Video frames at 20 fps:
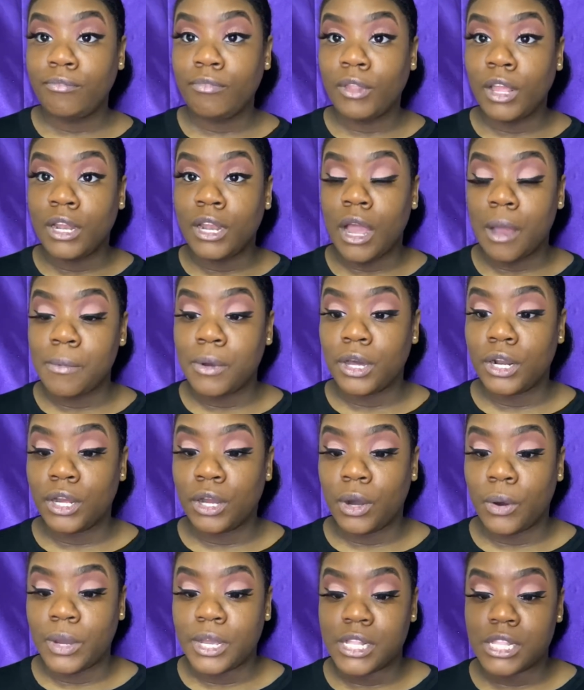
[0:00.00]
now I'm gonna
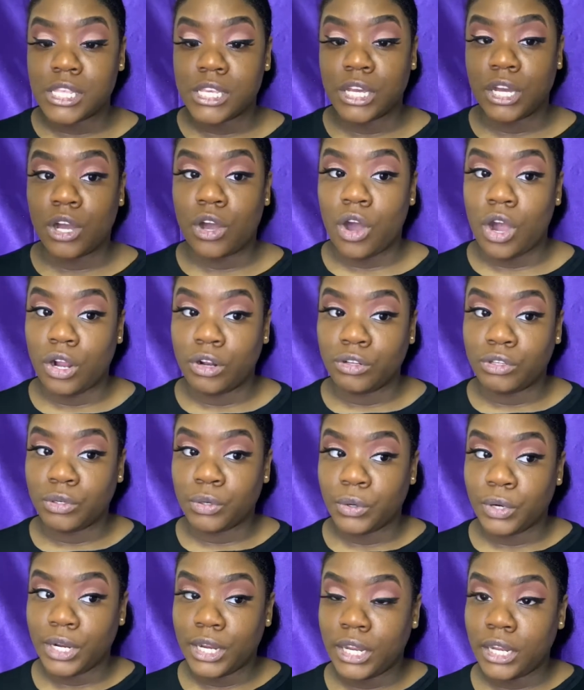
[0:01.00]
go into
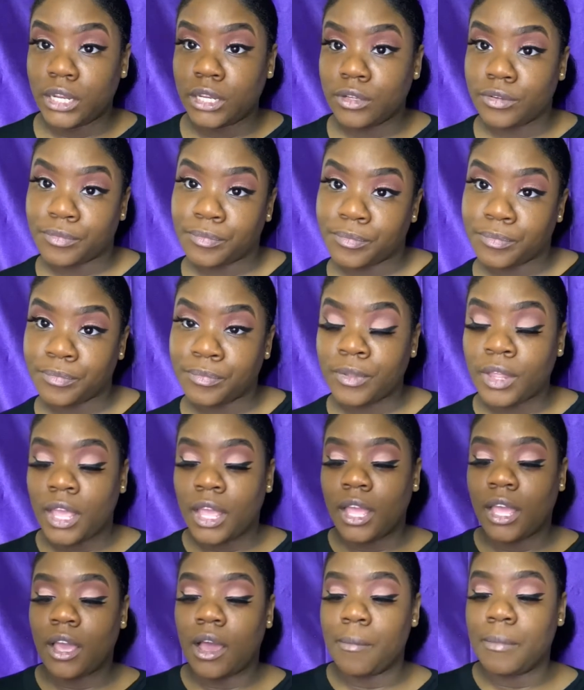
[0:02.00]
contouring,
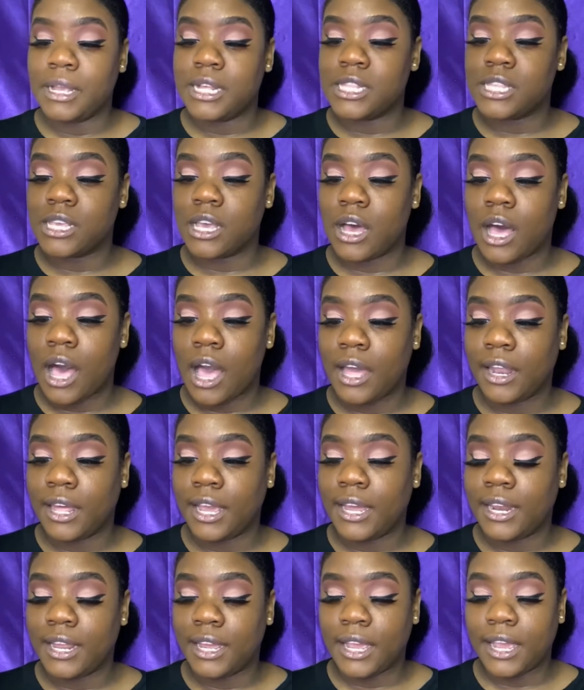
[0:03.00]
to
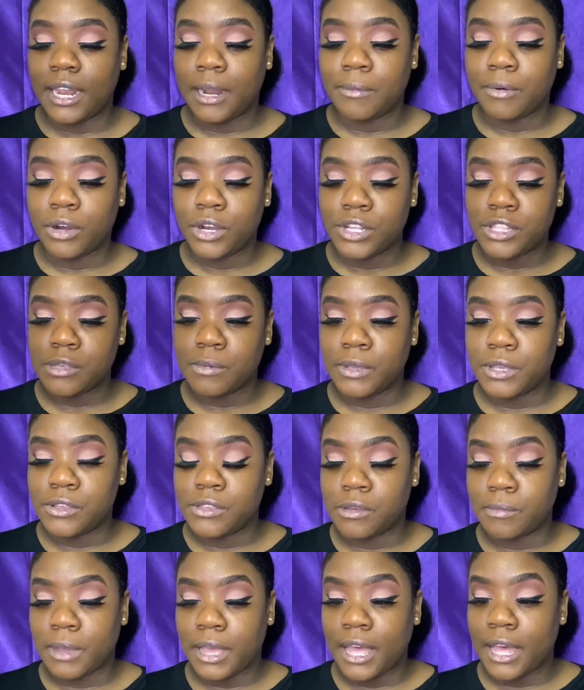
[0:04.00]
highlighting, and I'm going to be
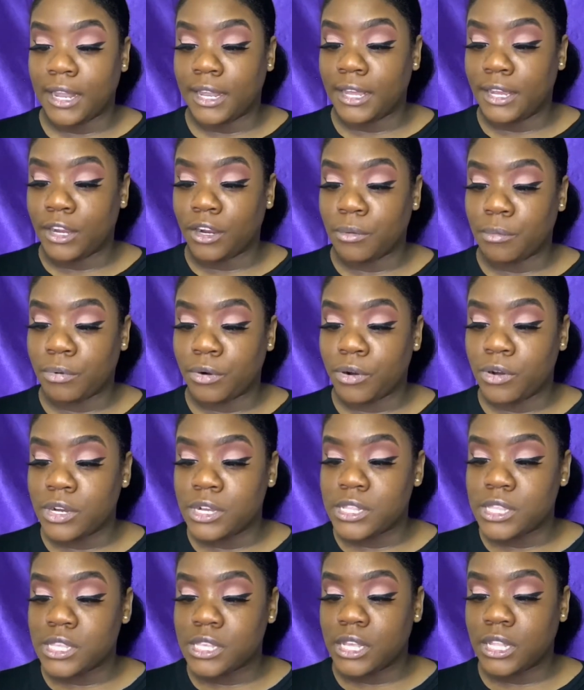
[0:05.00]
using my LA Girl Pro
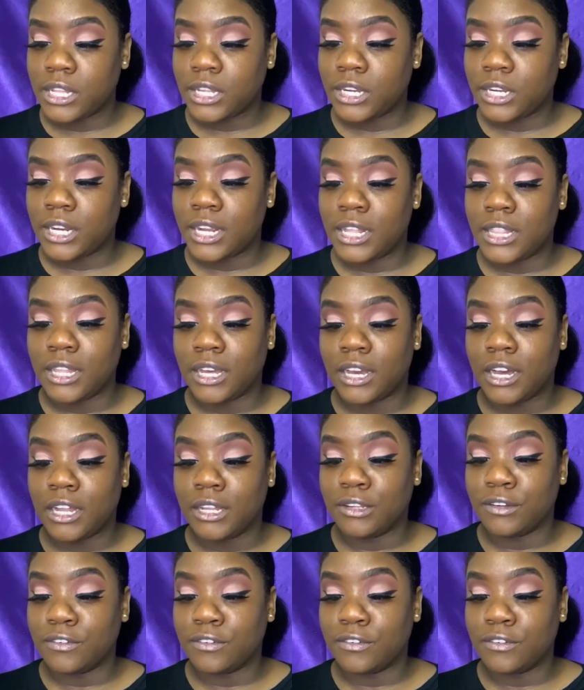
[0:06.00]
Concealer in the color